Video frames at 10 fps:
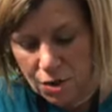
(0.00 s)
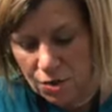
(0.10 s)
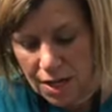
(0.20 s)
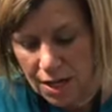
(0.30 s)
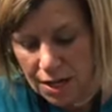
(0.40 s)

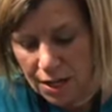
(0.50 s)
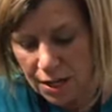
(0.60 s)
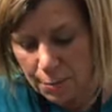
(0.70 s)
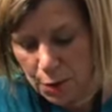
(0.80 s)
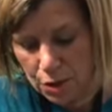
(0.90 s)
don't take
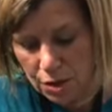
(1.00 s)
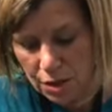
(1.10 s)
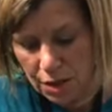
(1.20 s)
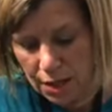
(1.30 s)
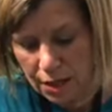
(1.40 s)
anything
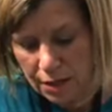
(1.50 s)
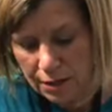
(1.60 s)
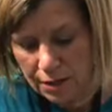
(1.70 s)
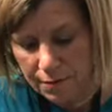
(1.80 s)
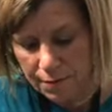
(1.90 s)
personally.
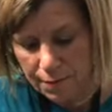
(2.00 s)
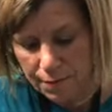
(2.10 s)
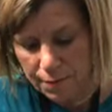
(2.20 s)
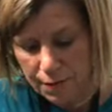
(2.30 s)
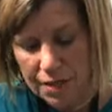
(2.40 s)

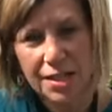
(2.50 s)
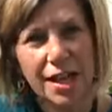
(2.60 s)
The